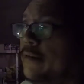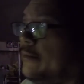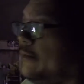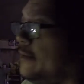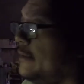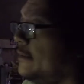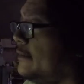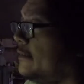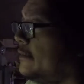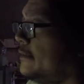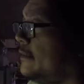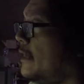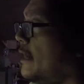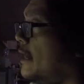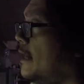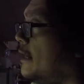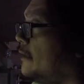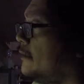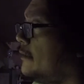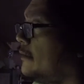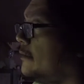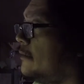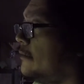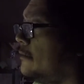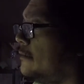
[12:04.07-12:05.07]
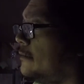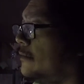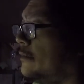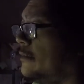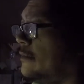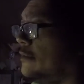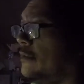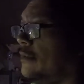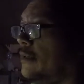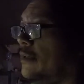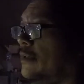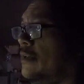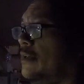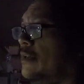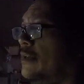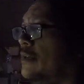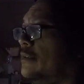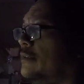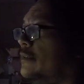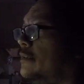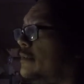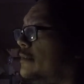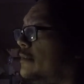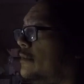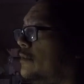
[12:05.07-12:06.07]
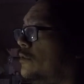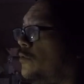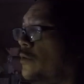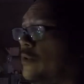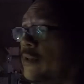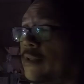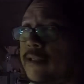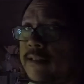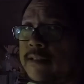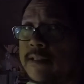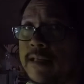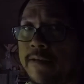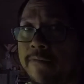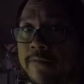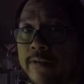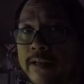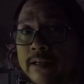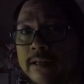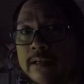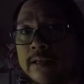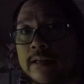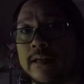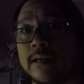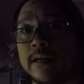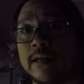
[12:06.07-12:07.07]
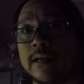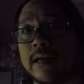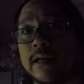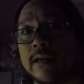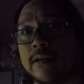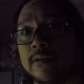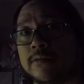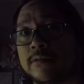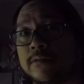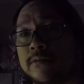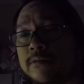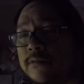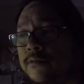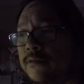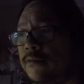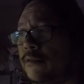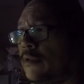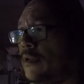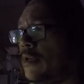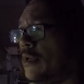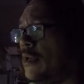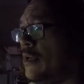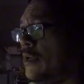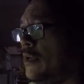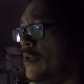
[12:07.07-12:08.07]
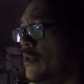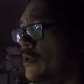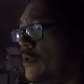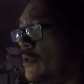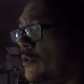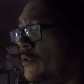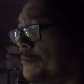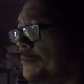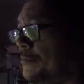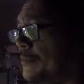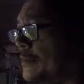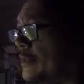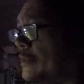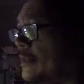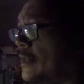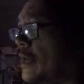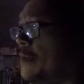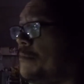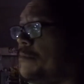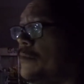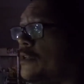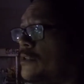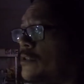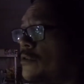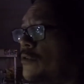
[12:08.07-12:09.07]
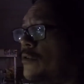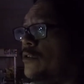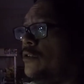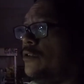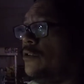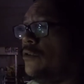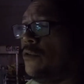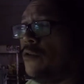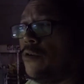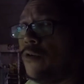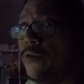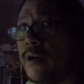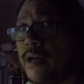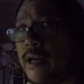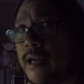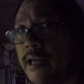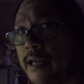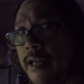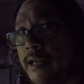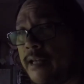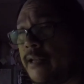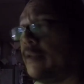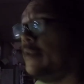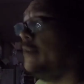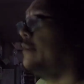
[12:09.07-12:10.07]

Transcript: this tank is 27 gallons, but I'm just going to go ahead